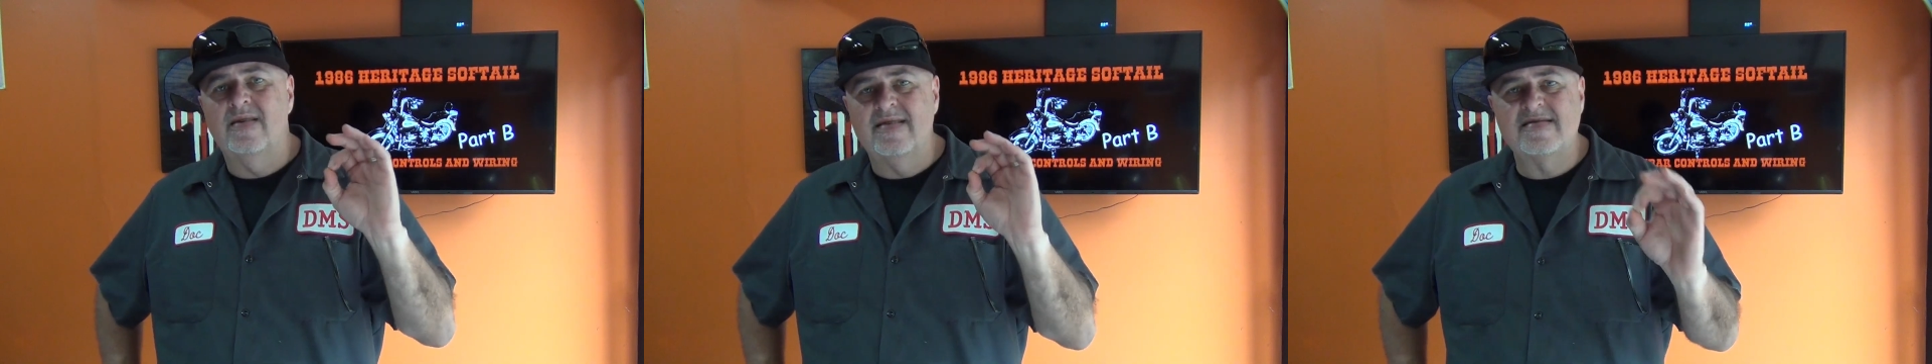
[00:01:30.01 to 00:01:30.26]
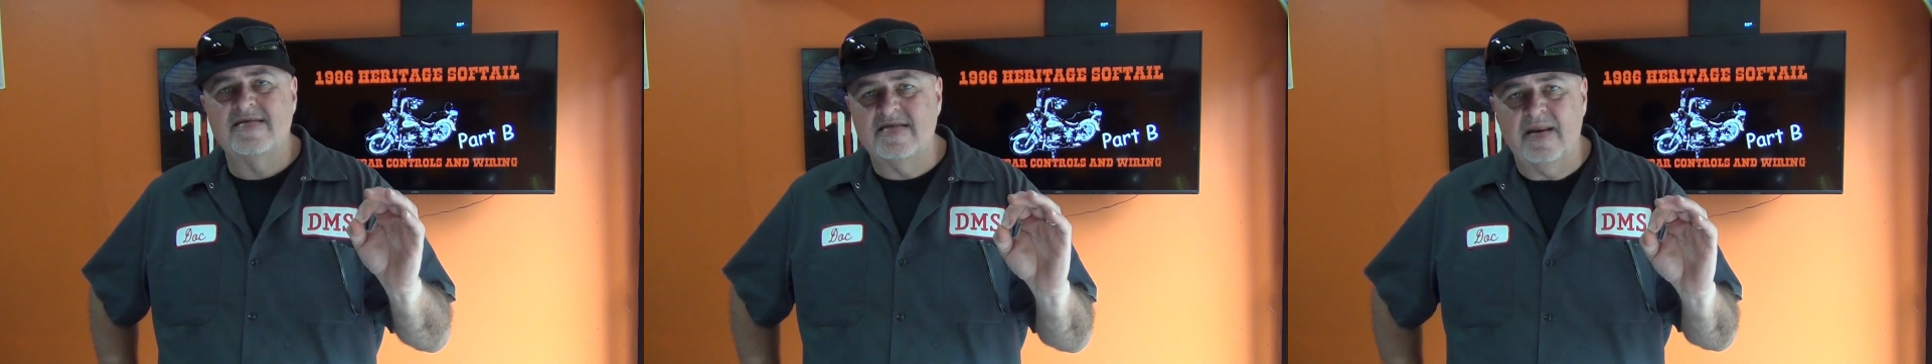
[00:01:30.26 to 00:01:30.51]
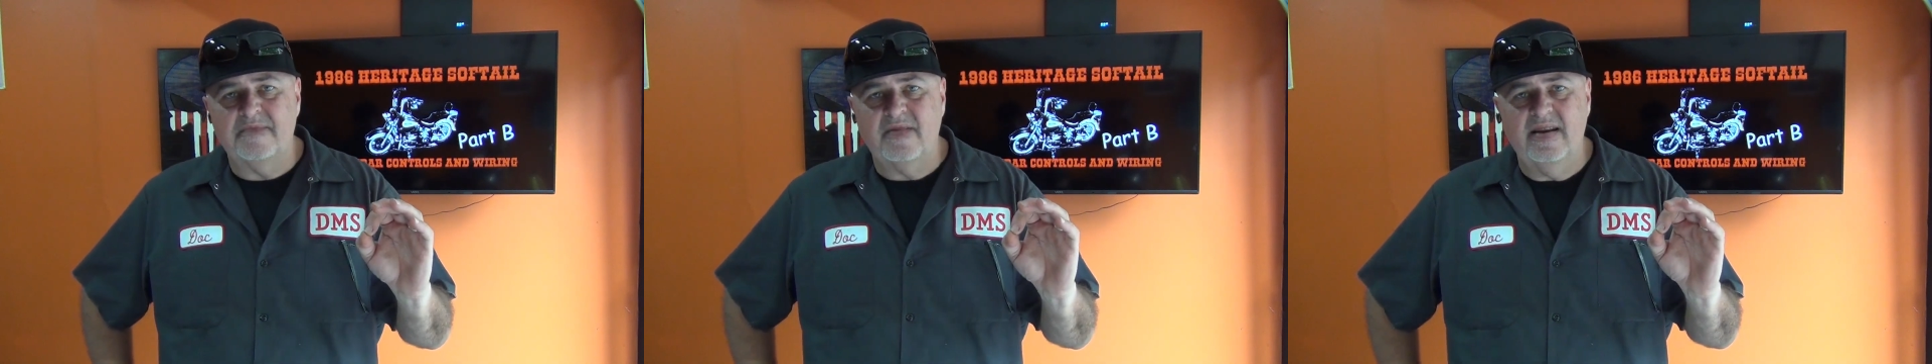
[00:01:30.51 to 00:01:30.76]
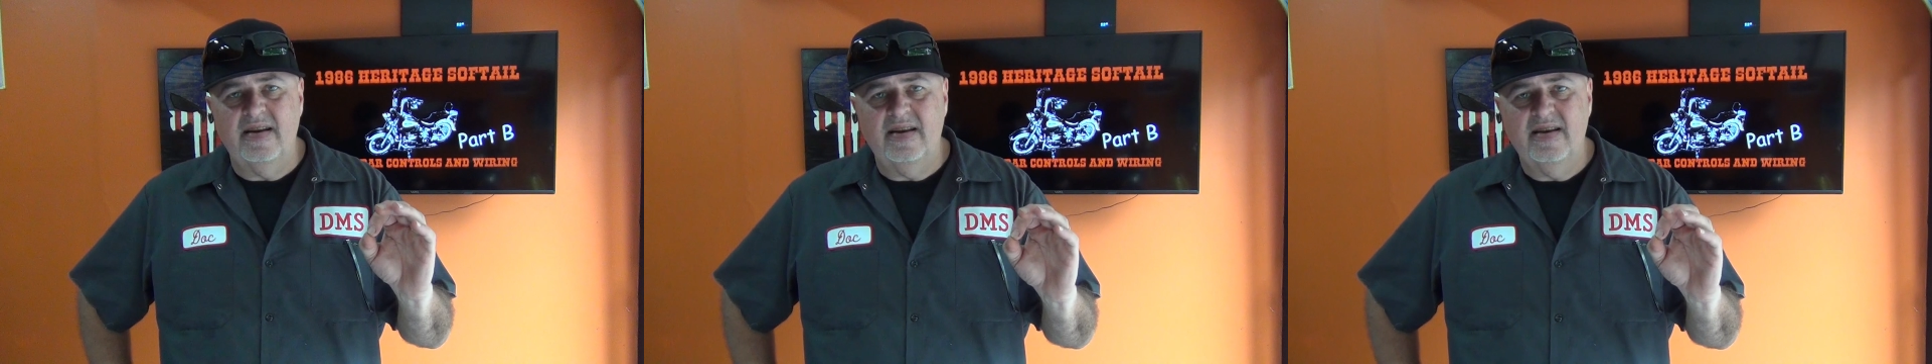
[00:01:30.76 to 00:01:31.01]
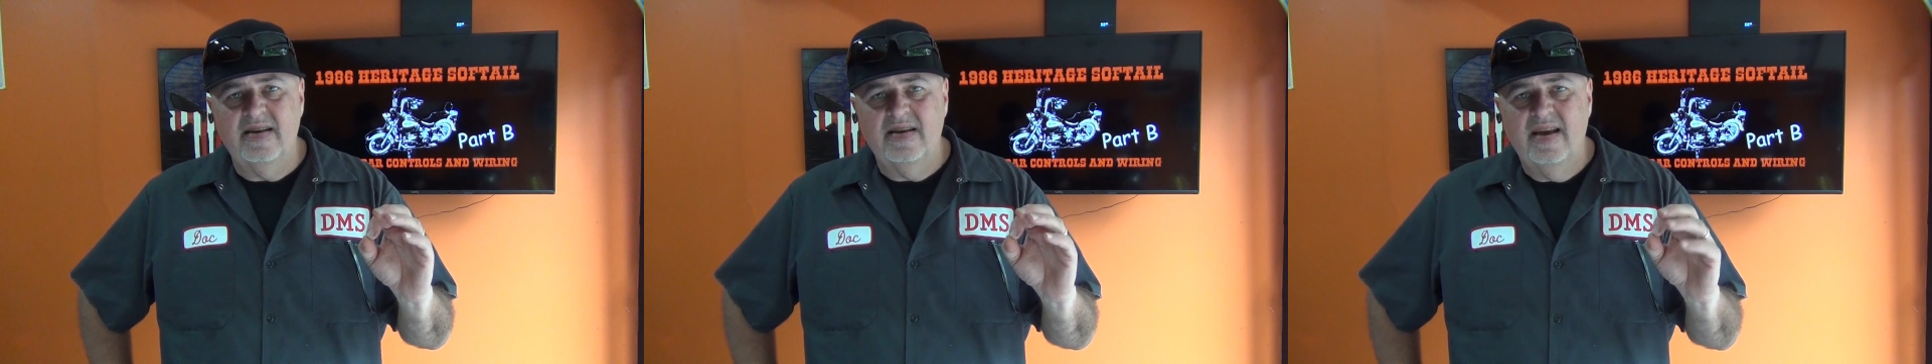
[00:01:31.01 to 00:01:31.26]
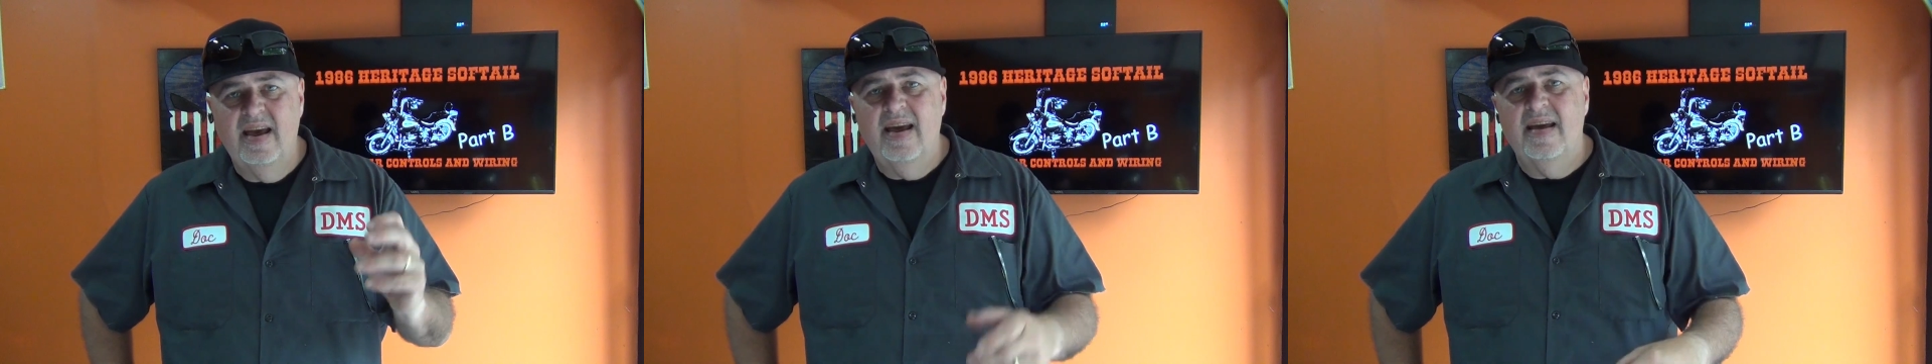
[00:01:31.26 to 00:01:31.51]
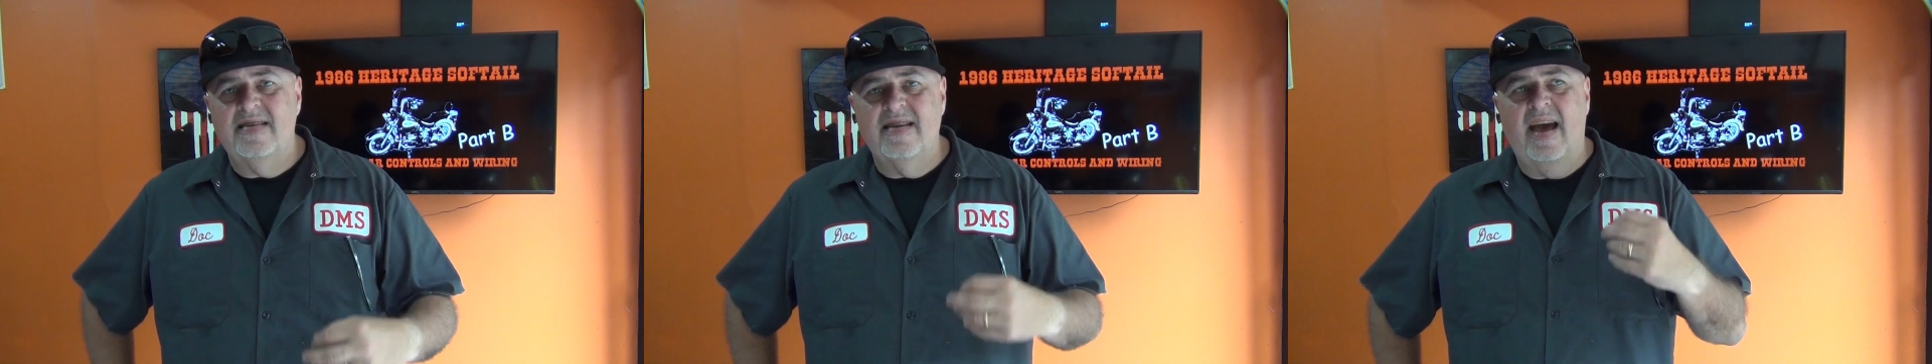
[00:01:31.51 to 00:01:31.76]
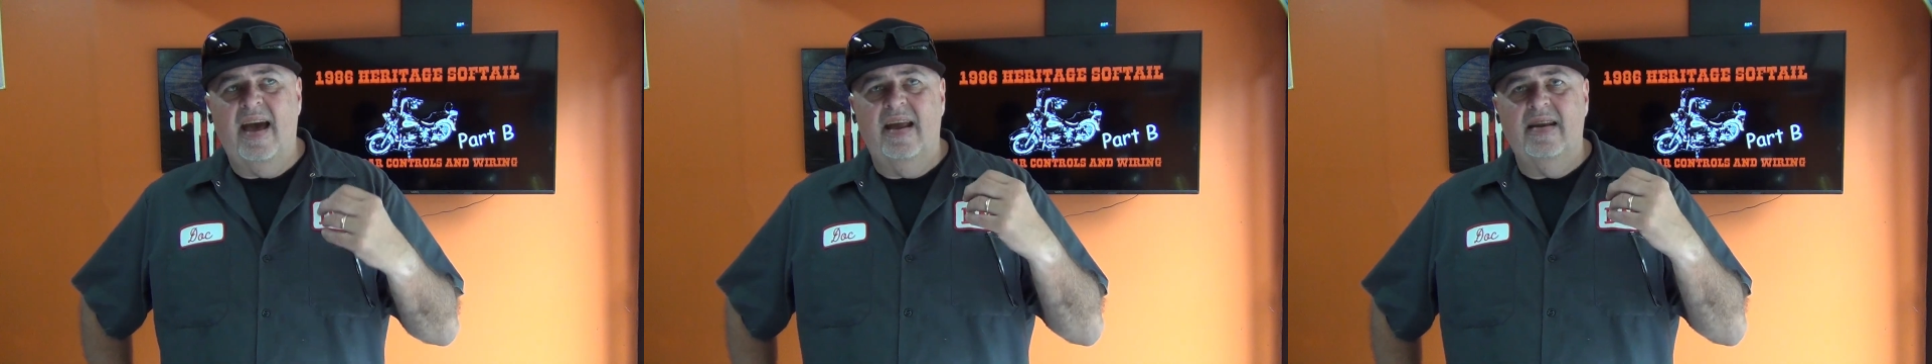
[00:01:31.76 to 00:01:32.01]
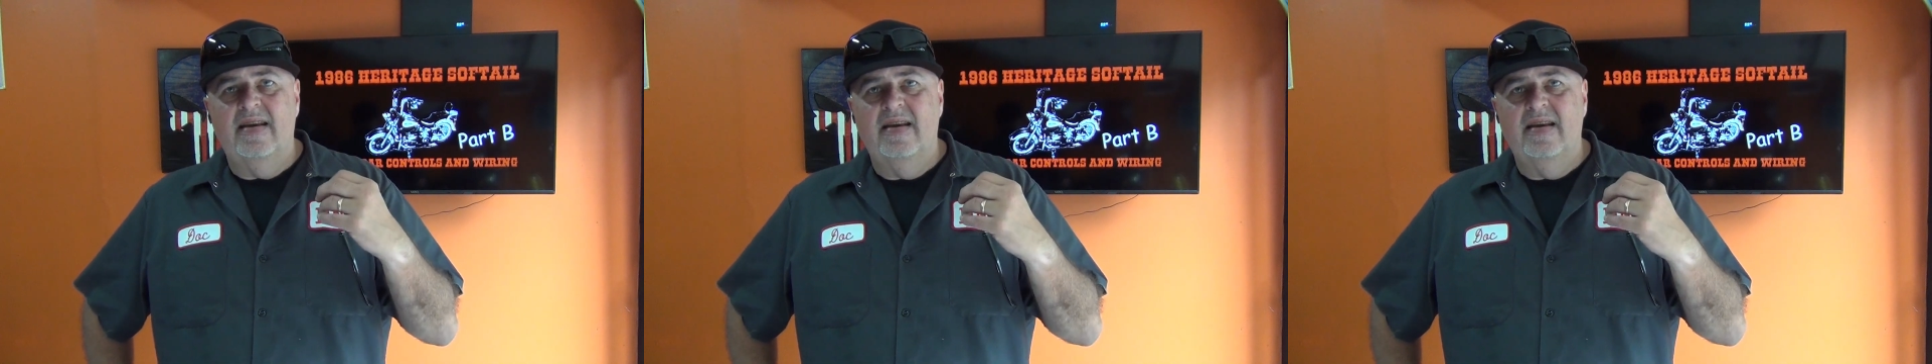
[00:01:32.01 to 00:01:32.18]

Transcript: in something that